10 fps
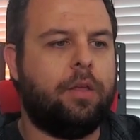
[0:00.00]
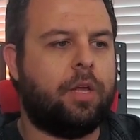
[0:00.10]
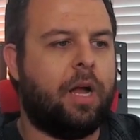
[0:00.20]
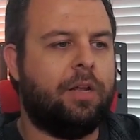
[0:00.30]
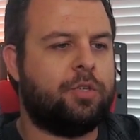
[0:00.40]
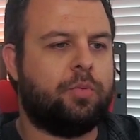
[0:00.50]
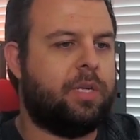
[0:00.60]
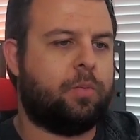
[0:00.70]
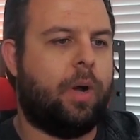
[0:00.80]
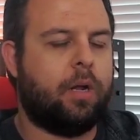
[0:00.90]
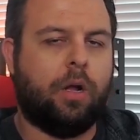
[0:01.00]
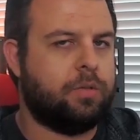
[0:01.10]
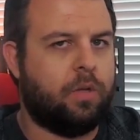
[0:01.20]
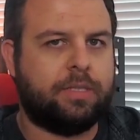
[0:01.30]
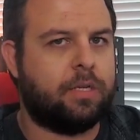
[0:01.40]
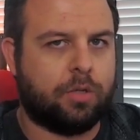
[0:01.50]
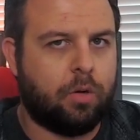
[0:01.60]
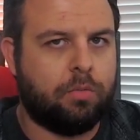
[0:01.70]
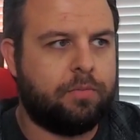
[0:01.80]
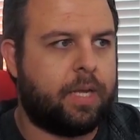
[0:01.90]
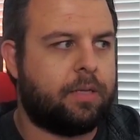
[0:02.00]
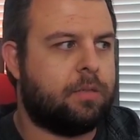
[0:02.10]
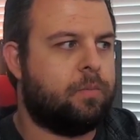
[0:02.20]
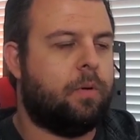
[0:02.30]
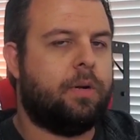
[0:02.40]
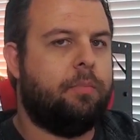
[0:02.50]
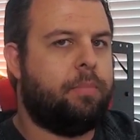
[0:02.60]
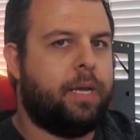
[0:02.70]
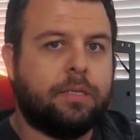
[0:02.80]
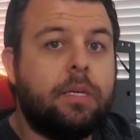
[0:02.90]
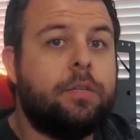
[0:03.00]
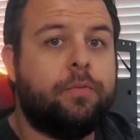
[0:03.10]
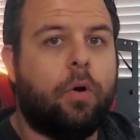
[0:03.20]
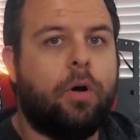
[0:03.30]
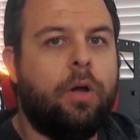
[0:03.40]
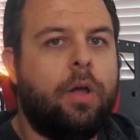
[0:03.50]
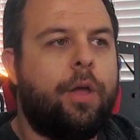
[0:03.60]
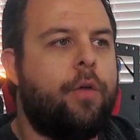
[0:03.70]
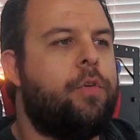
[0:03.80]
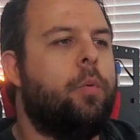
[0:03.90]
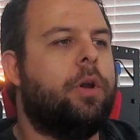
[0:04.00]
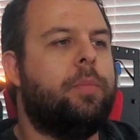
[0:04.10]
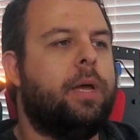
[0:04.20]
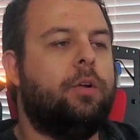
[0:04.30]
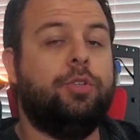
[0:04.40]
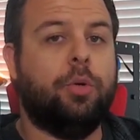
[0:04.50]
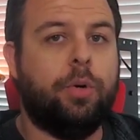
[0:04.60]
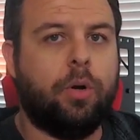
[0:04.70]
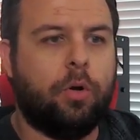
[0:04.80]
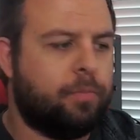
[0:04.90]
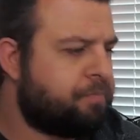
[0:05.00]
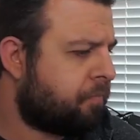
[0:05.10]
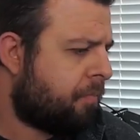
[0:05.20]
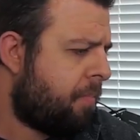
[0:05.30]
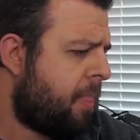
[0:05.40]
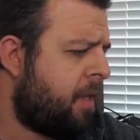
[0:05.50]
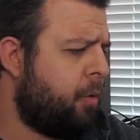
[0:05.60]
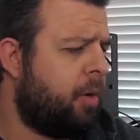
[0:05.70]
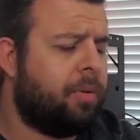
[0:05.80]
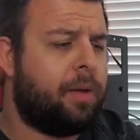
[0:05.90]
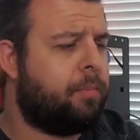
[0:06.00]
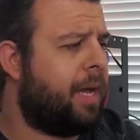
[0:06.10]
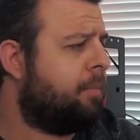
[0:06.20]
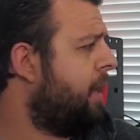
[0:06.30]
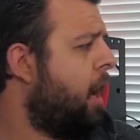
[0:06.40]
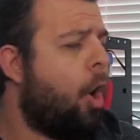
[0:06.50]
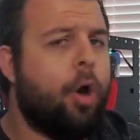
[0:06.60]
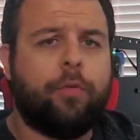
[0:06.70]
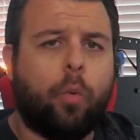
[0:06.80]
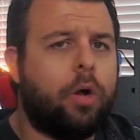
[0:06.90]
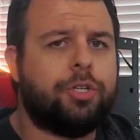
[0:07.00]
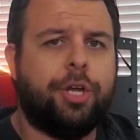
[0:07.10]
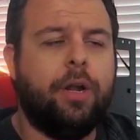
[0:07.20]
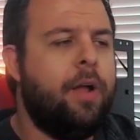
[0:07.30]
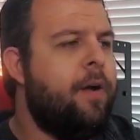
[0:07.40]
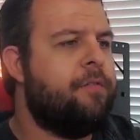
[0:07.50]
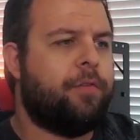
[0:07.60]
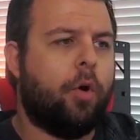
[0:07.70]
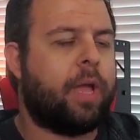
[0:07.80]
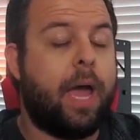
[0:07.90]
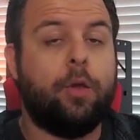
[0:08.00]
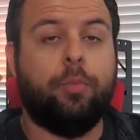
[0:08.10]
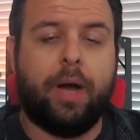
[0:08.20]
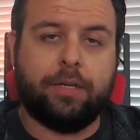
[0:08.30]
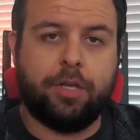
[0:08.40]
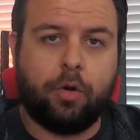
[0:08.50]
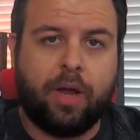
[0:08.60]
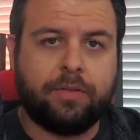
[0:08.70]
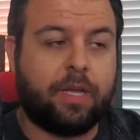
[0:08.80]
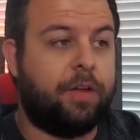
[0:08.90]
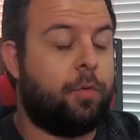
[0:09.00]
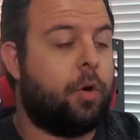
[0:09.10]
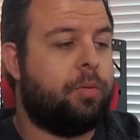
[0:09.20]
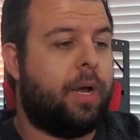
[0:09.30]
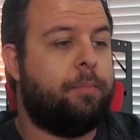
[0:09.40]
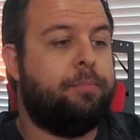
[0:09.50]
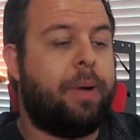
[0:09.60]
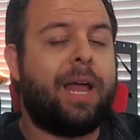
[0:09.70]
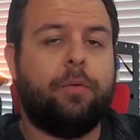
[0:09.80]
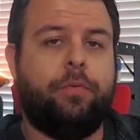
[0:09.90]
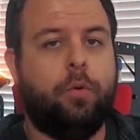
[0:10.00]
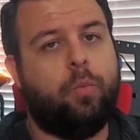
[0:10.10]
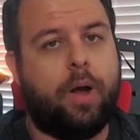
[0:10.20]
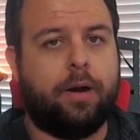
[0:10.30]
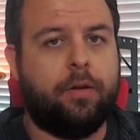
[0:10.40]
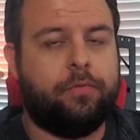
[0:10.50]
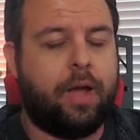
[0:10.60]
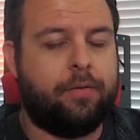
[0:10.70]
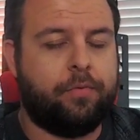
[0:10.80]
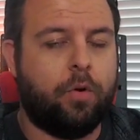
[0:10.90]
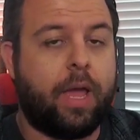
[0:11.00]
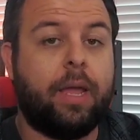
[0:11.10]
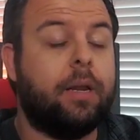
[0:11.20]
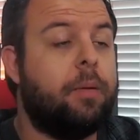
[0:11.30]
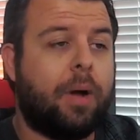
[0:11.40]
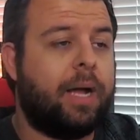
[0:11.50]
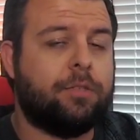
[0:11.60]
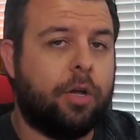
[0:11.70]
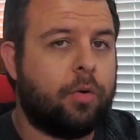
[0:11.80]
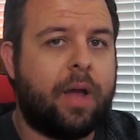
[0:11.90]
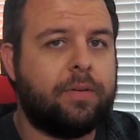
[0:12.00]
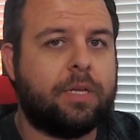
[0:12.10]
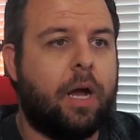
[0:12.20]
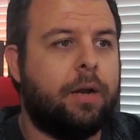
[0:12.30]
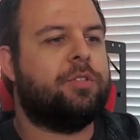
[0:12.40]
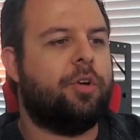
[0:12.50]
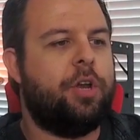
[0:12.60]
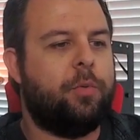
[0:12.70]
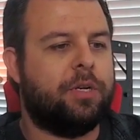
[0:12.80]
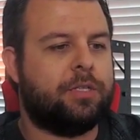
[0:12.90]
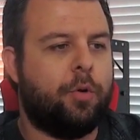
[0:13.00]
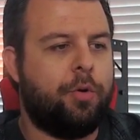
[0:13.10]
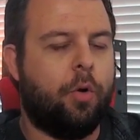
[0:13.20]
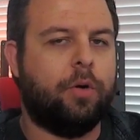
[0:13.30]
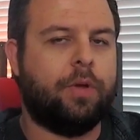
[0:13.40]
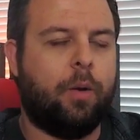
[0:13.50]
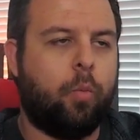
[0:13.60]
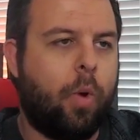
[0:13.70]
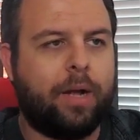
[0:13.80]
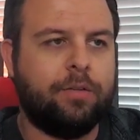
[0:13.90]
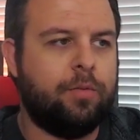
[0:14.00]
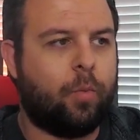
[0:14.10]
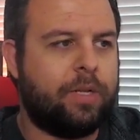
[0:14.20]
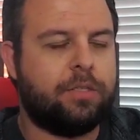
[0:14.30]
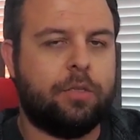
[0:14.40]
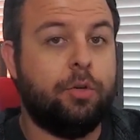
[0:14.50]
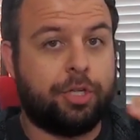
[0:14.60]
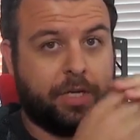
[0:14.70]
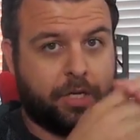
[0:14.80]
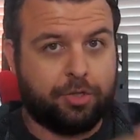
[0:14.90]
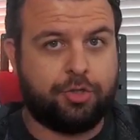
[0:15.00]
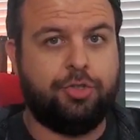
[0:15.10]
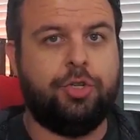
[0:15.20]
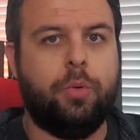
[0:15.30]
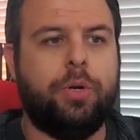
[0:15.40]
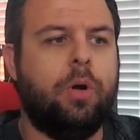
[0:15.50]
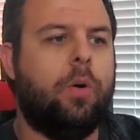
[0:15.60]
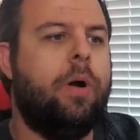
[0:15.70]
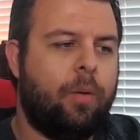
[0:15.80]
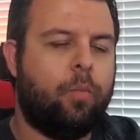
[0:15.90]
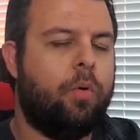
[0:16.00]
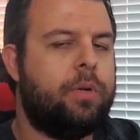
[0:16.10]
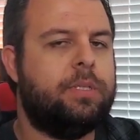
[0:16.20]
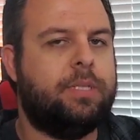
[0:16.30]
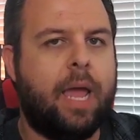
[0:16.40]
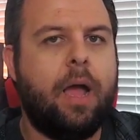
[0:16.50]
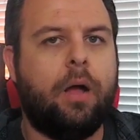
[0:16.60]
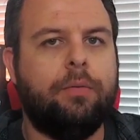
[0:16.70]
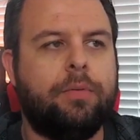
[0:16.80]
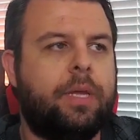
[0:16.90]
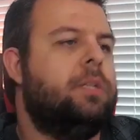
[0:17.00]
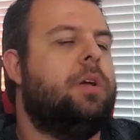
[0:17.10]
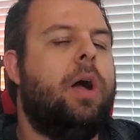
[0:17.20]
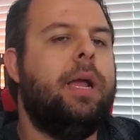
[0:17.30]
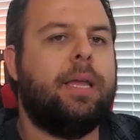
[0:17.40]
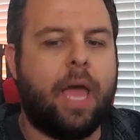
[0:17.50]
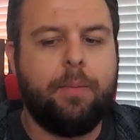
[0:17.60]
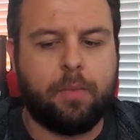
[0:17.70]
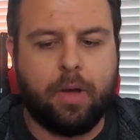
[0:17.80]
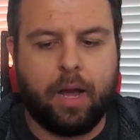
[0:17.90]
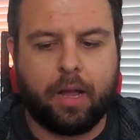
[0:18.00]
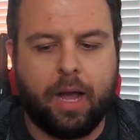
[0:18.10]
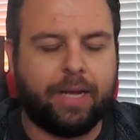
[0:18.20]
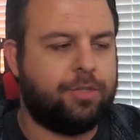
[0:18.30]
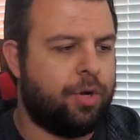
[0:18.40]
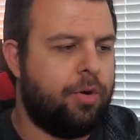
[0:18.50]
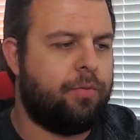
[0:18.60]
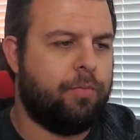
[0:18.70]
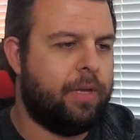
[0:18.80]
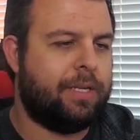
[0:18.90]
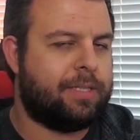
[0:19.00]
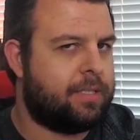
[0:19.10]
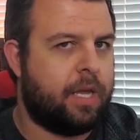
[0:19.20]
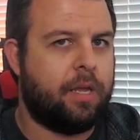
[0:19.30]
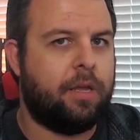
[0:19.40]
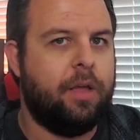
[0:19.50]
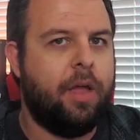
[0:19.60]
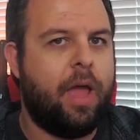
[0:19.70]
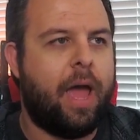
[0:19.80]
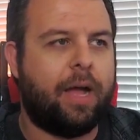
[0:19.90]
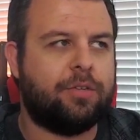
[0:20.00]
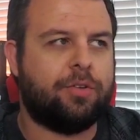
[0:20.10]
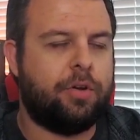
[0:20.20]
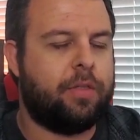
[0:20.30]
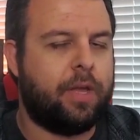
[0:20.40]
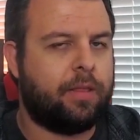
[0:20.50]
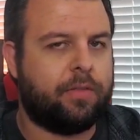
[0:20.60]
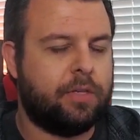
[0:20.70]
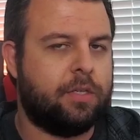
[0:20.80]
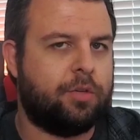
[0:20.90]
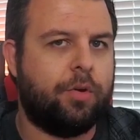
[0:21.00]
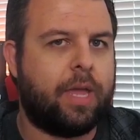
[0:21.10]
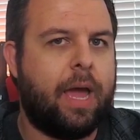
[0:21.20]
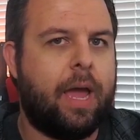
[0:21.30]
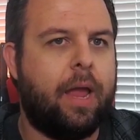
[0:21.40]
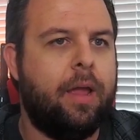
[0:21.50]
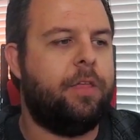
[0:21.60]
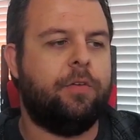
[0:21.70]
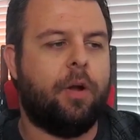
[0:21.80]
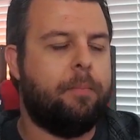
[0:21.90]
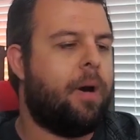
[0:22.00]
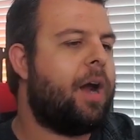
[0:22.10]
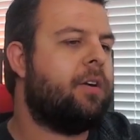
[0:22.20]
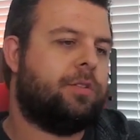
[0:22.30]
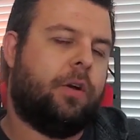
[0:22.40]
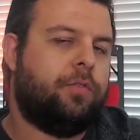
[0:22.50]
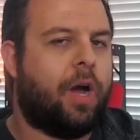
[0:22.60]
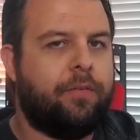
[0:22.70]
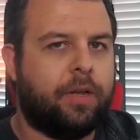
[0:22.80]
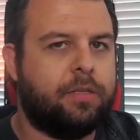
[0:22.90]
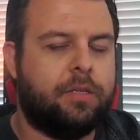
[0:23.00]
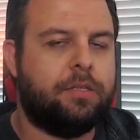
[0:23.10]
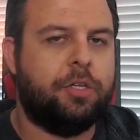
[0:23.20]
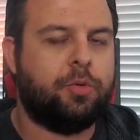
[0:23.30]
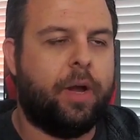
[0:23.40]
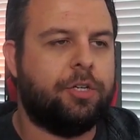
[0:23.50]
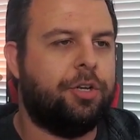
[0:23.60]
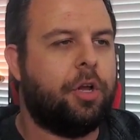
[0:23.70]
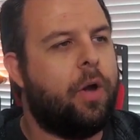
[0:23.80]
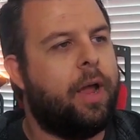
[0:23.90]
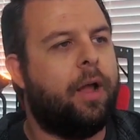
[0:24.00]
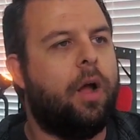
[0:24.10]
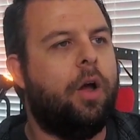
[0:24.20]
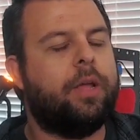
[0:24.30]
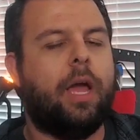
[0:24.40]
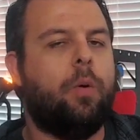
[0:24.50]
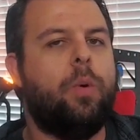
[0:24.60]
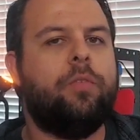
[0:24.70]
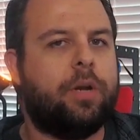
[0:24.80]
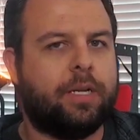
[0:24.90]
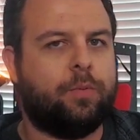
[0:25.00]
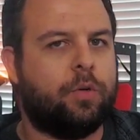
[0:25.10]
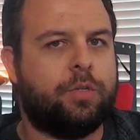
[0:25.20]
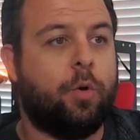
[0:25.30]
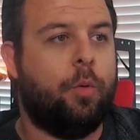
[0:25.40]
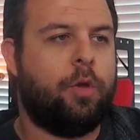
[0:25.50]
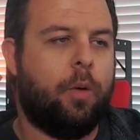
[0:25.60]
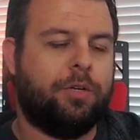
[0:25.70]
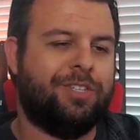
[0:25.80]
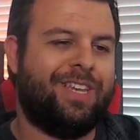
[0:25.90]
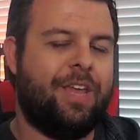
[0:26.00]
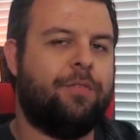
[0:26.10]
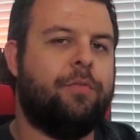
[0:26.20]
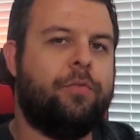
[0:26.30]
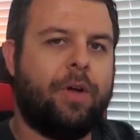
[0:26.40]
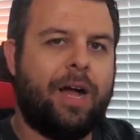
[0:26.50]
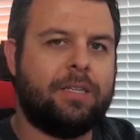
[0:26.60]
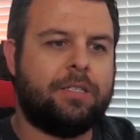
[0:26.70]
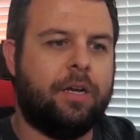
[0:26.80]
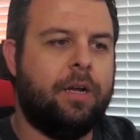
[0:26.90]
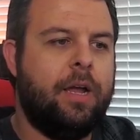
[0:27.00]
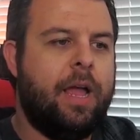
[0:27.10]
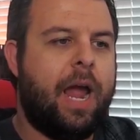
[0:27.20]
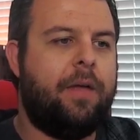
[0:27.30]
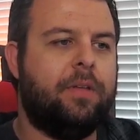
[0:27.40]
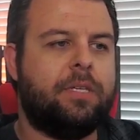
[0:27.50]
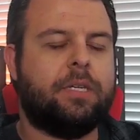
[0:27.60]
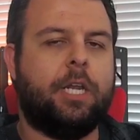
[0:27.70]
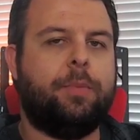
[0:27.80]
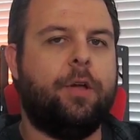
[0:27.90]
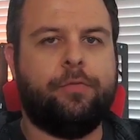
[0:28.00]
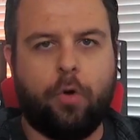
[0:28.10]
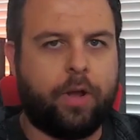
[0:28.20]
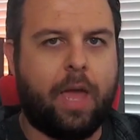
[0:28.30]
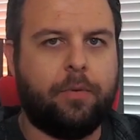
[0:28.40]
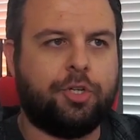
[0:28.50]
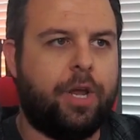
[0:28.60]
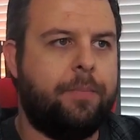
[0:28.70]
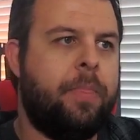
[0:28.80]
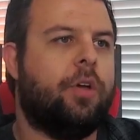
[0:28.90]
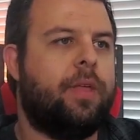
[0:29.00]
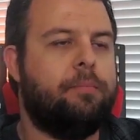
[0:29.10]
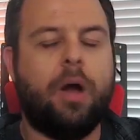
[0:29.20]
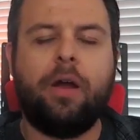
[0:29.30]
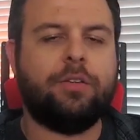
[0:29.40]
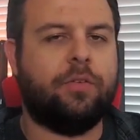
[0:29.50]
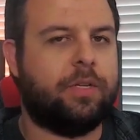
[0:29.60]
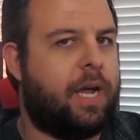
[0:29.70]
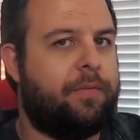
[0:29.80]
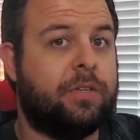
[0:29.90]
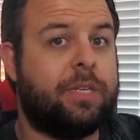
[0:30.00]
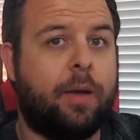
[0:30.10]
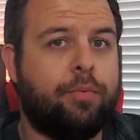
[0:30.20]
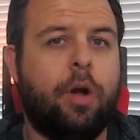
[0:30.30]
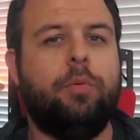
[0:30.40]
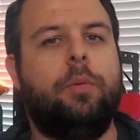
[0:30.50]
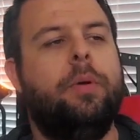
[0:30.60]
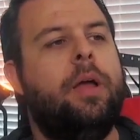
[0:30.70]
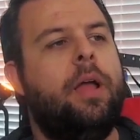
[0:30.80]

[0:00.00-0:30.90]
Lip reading: You can't just release one console that does it all. That's what a PC's for. If you want to be able to do it all, you want to be able to play Overwatch at 4K, you'll buy a certain graphics card. You want to play Battlefield 1 at 4K, you need to buy a certain graphics card. But Sony want to sell you a one solution that can just do it all. That waters down the entire gaming market. I don't really see how Sony think that this is okay. And then you've got Microsoft diving into the situation going, okay, well, we've got Xbox Scorpio, which is even faster, and this is going to be a 4K machine. So then Microsoft's going to have the same problem.